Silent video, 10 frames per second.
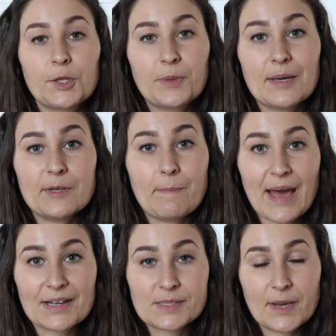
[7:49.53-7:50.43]
You'll be able to
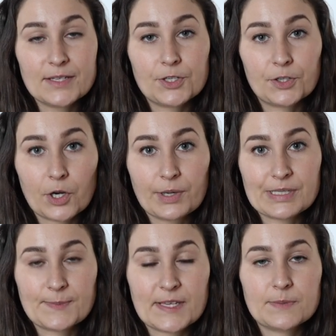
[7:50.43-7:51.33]
maximize your growing
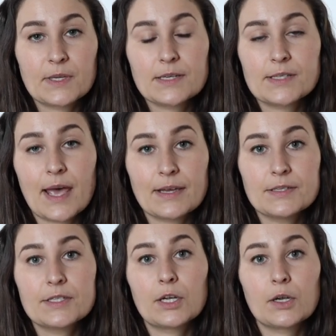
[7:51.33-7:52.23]
space because
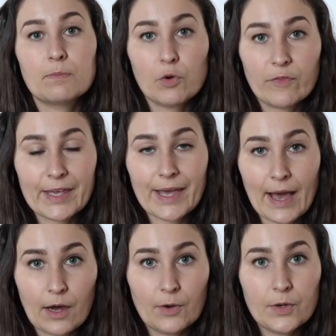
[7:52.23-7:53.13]
as you're moving
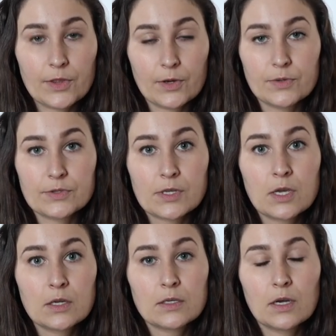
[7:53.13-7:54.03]
out those
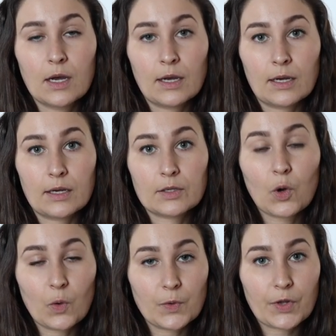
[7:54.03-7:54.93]
uh,
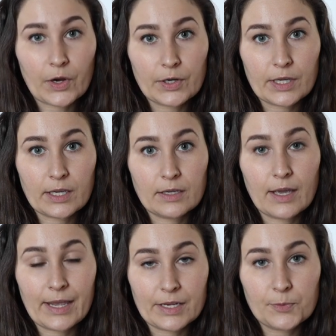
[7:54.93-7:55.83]
cold hardy
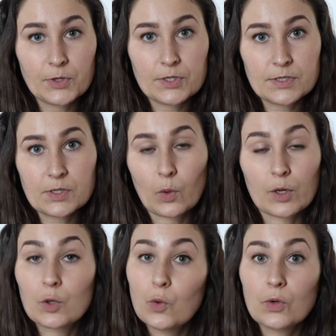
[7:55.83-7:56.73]
annuals
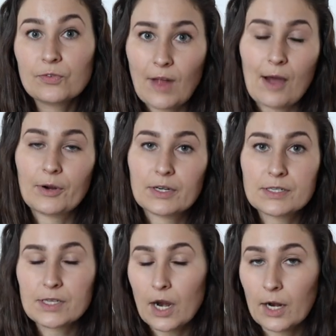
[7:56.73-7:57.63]
or cool
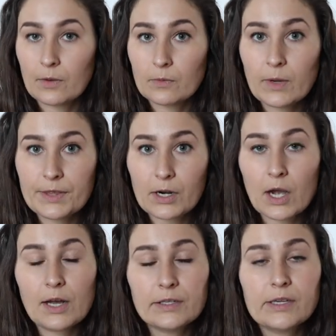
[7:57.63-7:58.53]
flowers are what they're
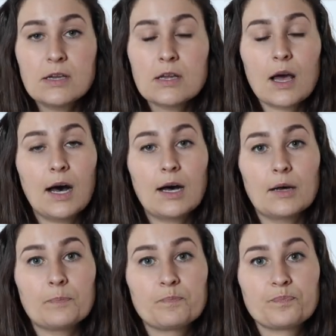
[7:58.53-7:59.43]
called,
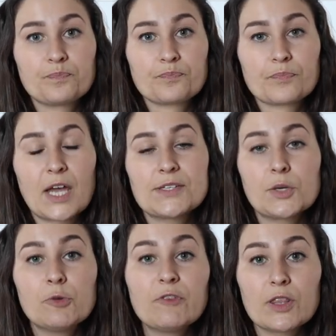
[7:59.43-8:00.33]
um, as
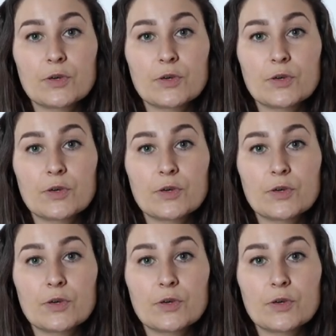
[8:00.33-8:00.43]
you're moving